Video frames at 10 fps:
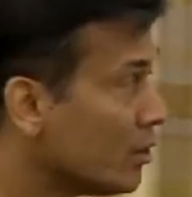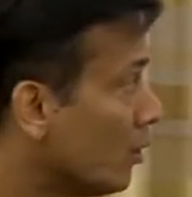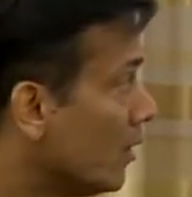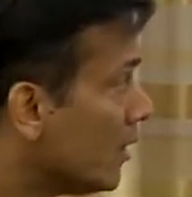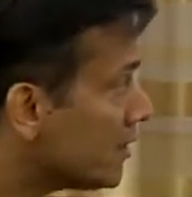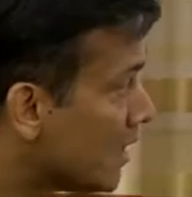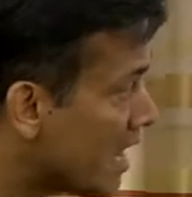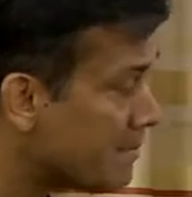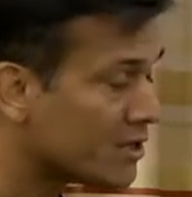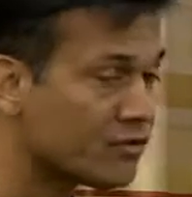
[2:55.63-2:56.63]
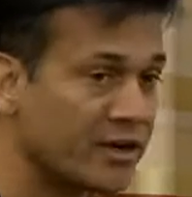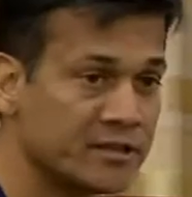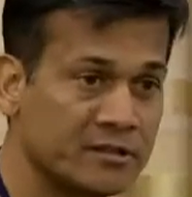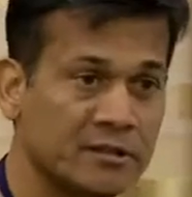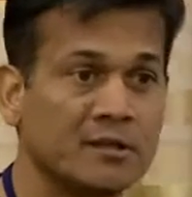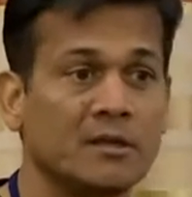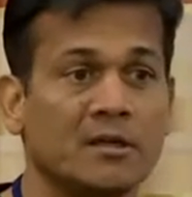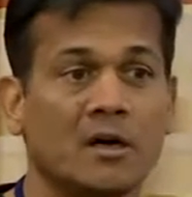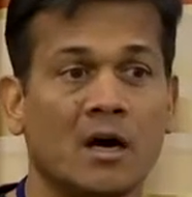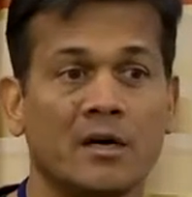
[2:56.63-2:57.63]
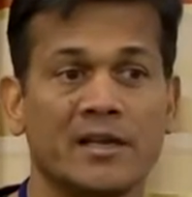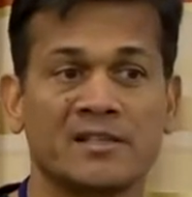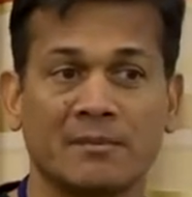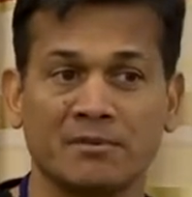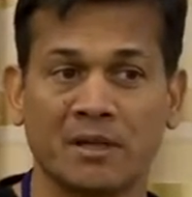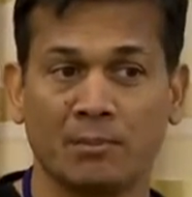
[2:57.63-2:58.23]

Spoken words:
So time and trust is something